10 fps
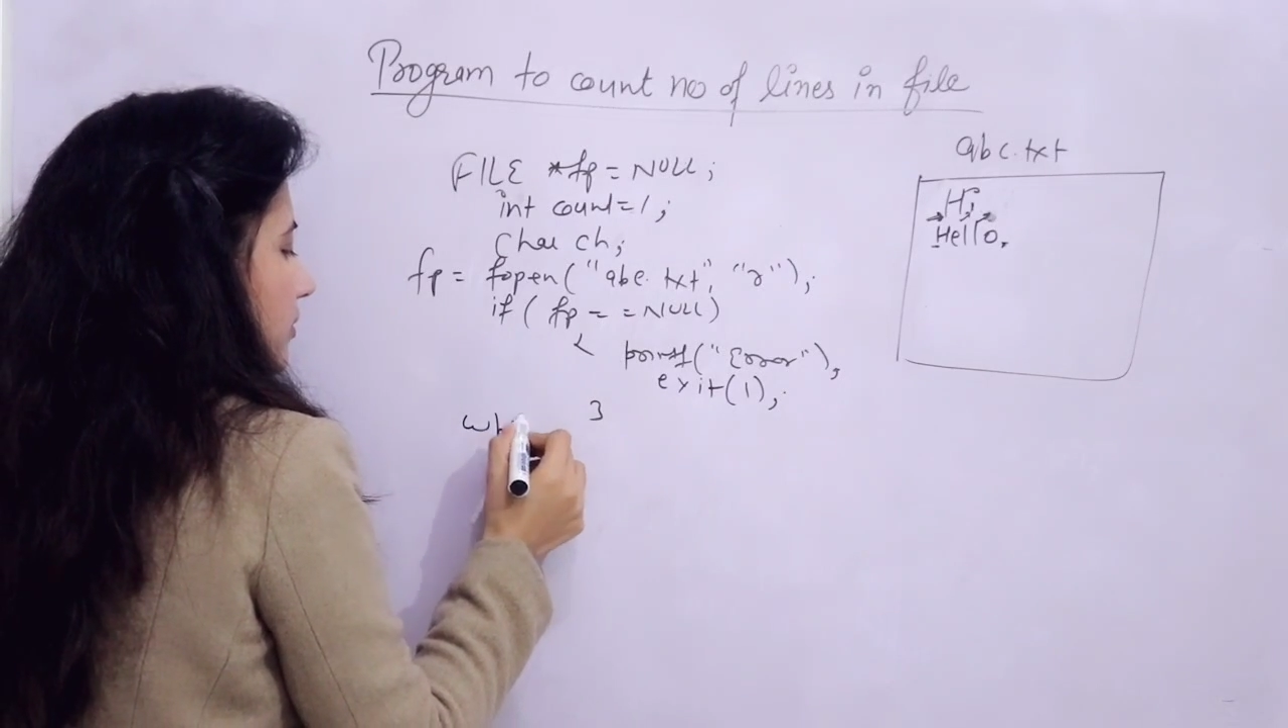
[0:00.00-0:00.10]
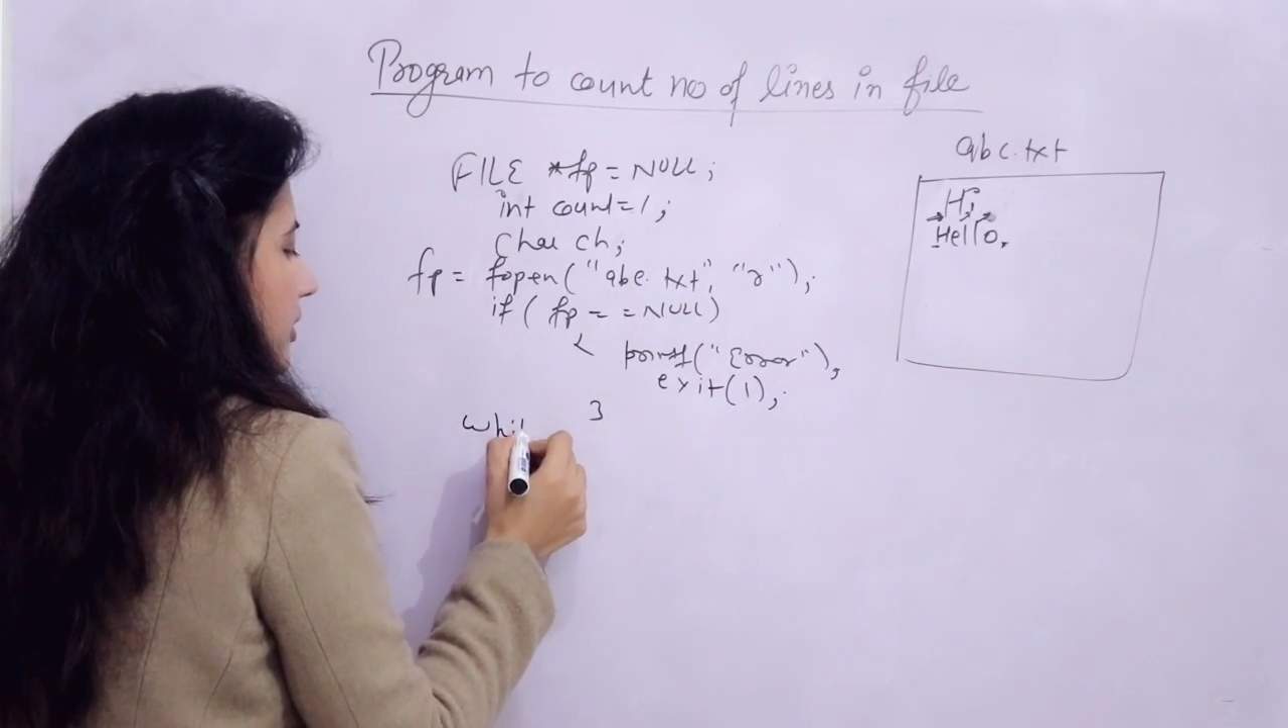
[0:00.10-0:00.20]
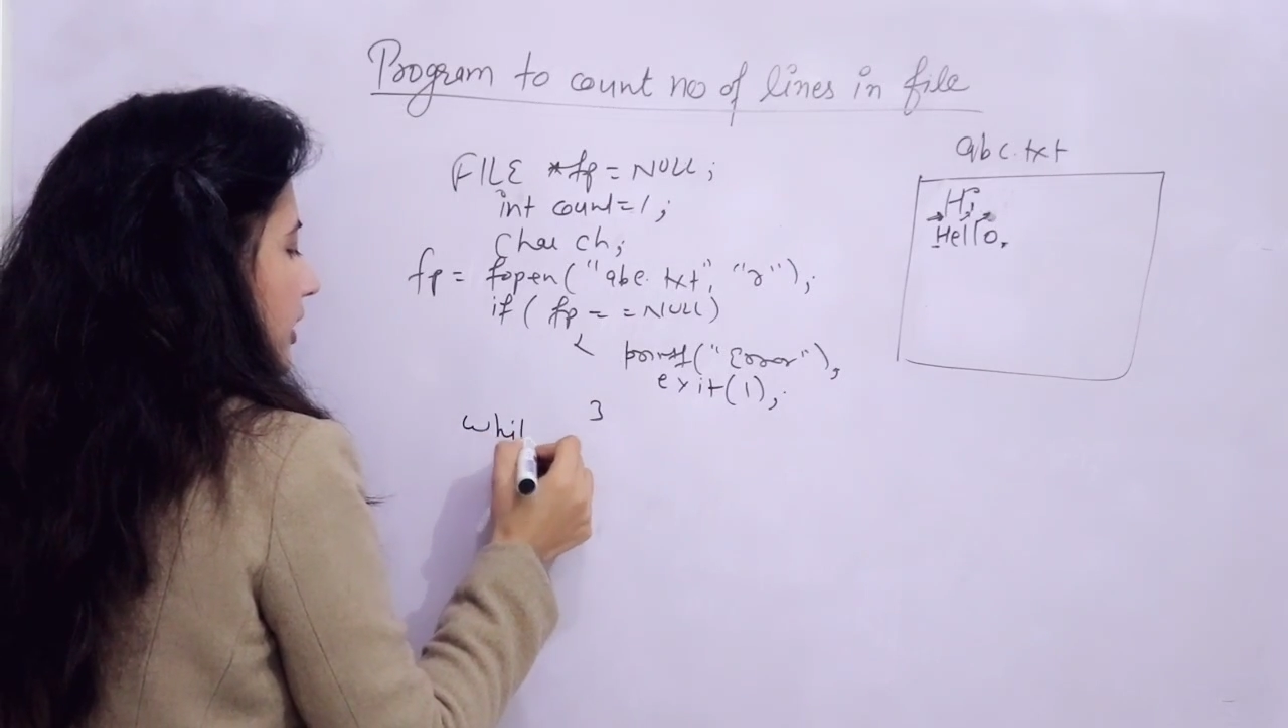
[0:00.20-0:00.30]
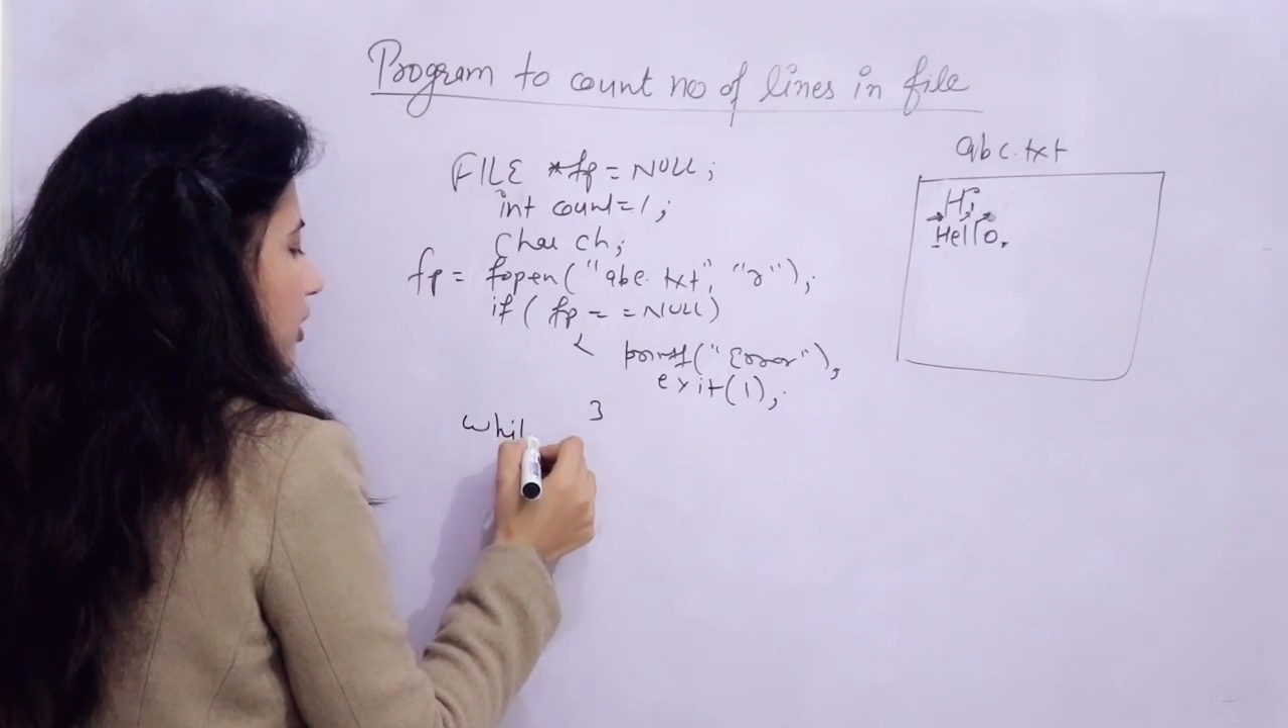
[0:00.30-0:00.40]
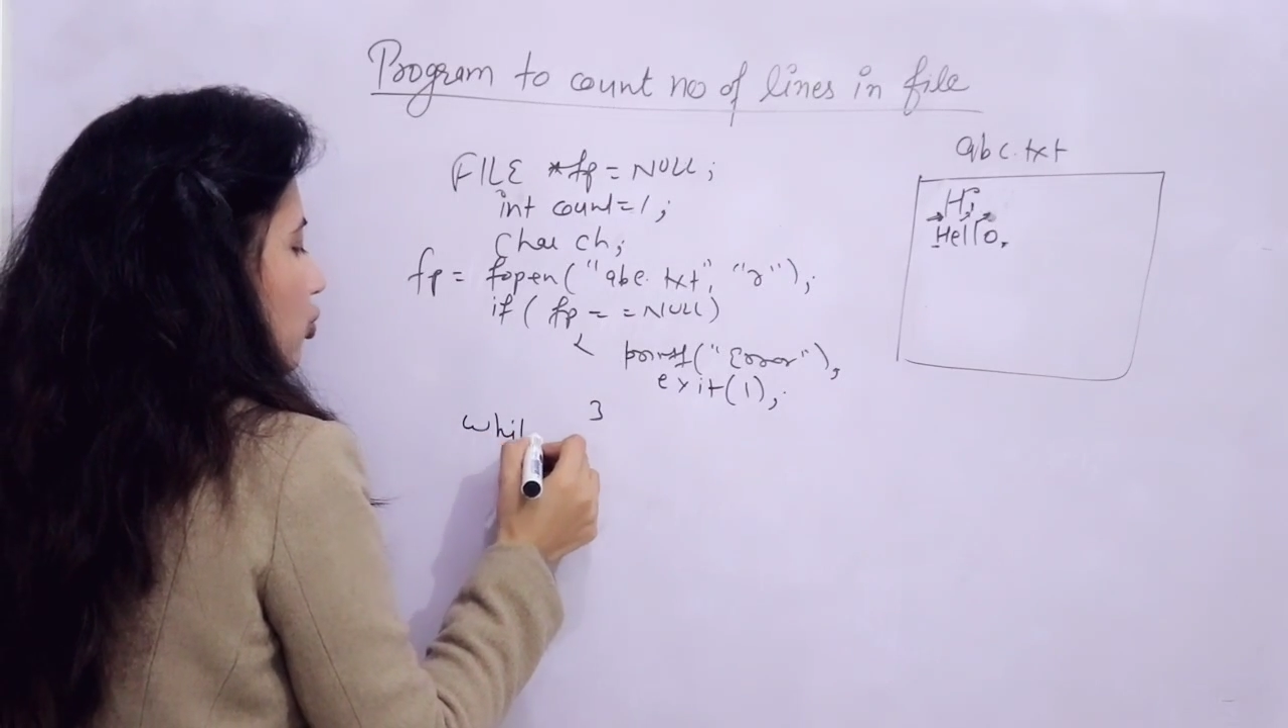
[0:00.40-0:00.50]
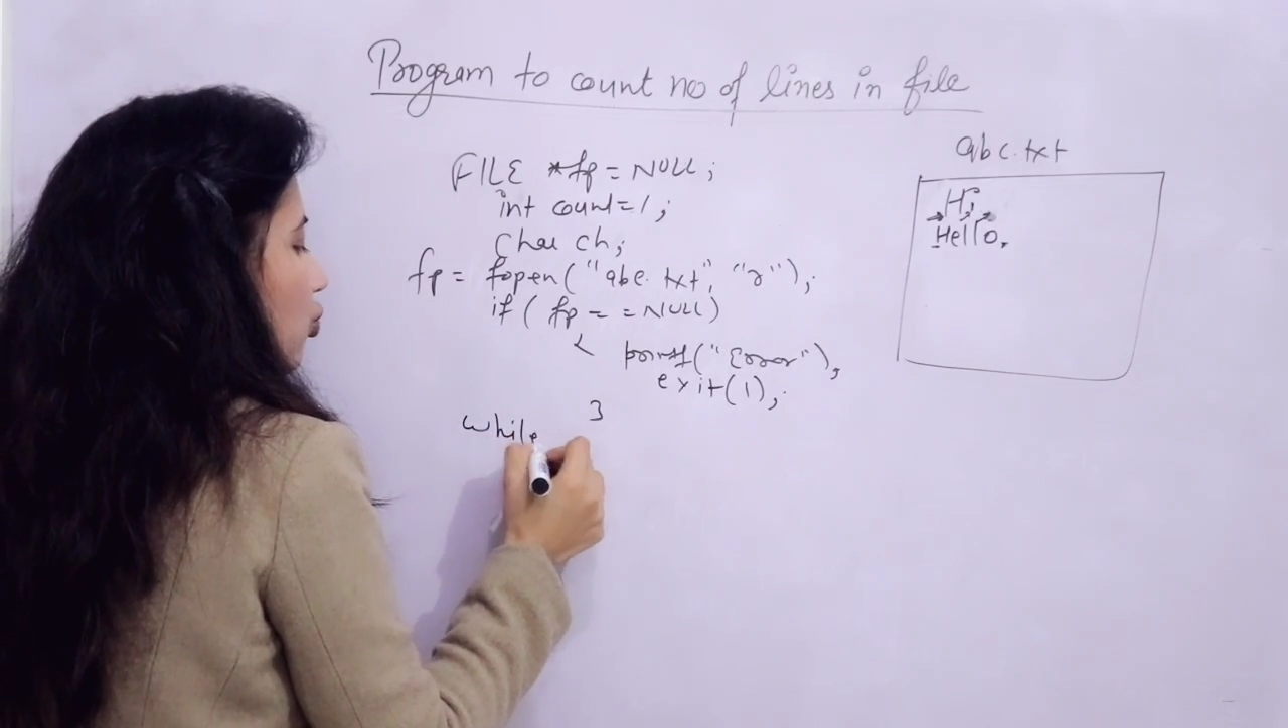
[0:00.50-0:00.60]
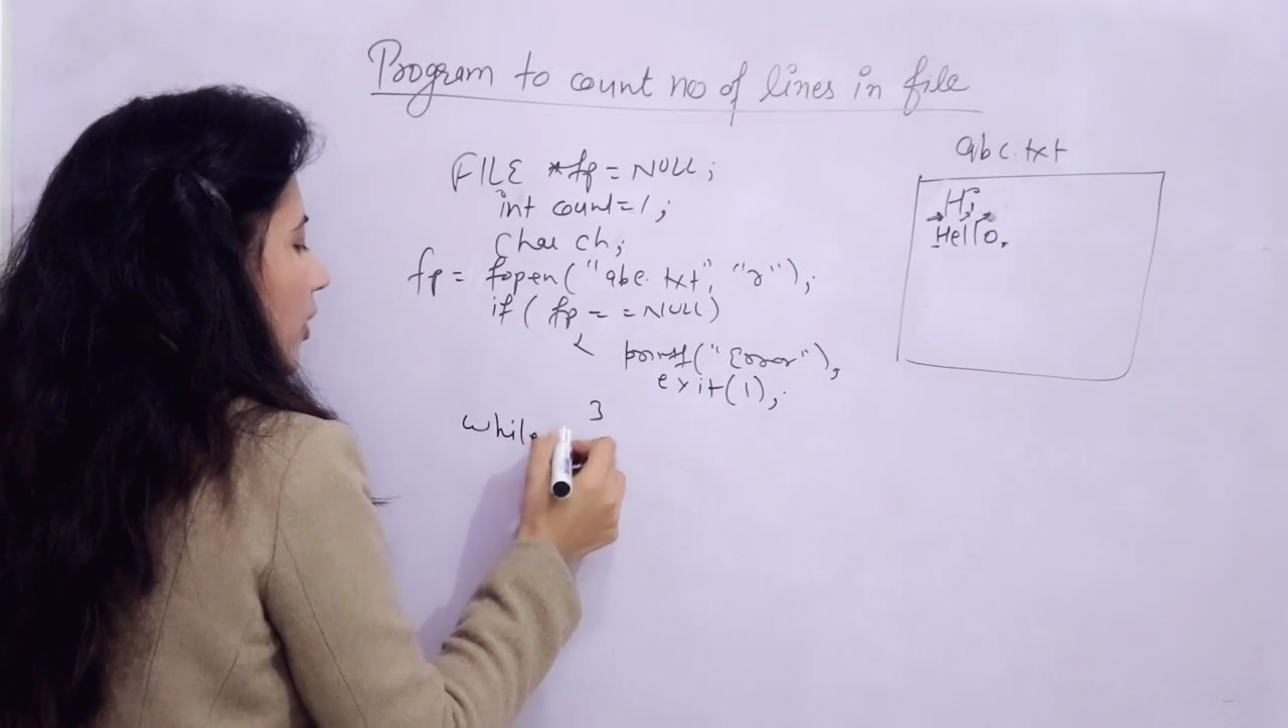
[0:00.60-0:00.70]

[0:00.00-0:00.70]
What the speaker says: taking